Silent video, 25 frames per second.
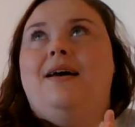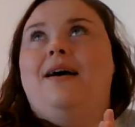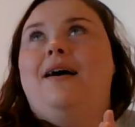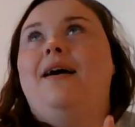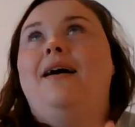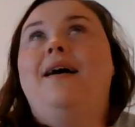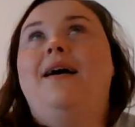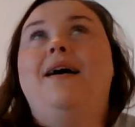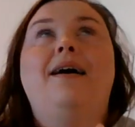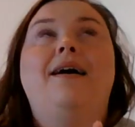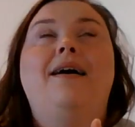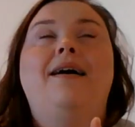
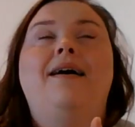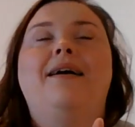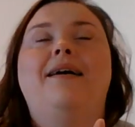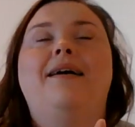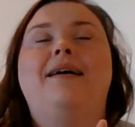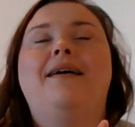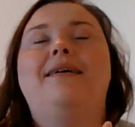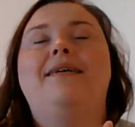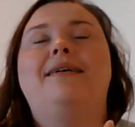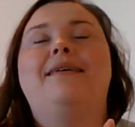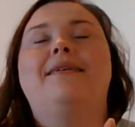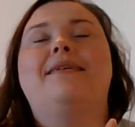
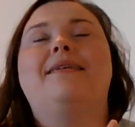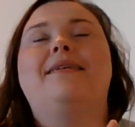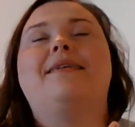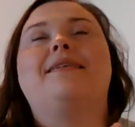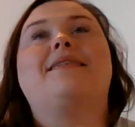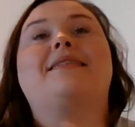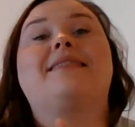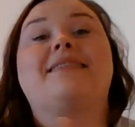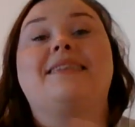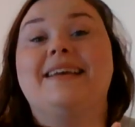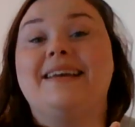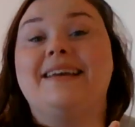
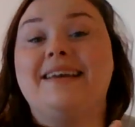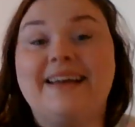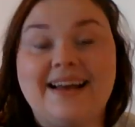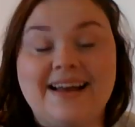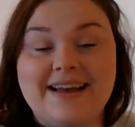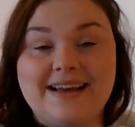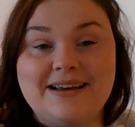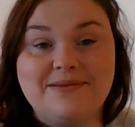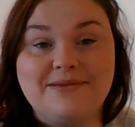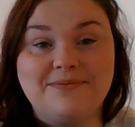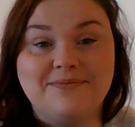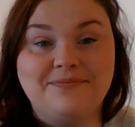
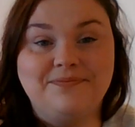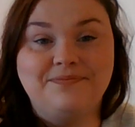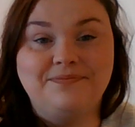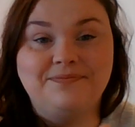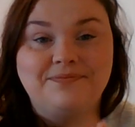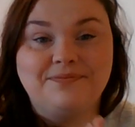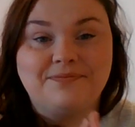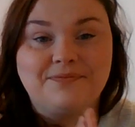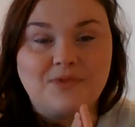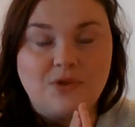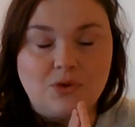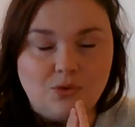I'm
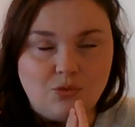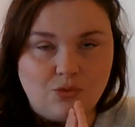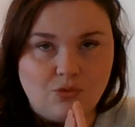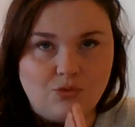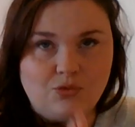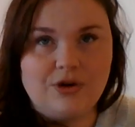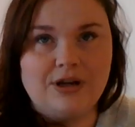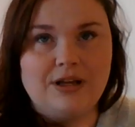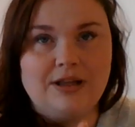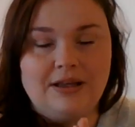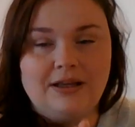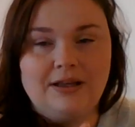
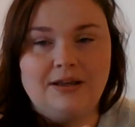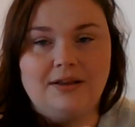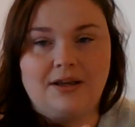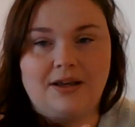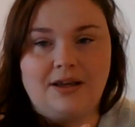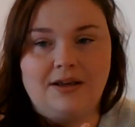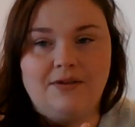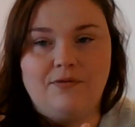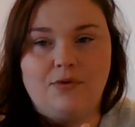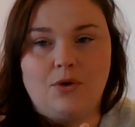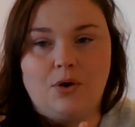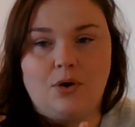really
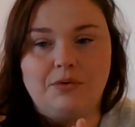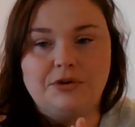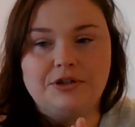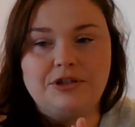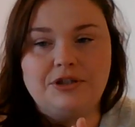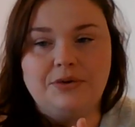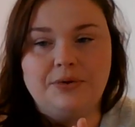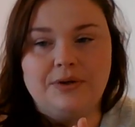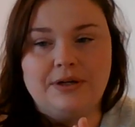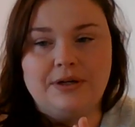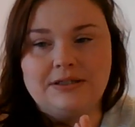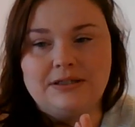looking forward
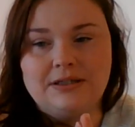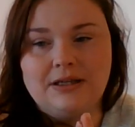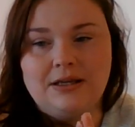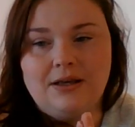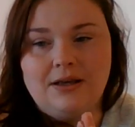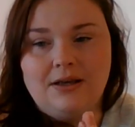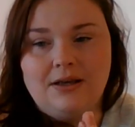to it.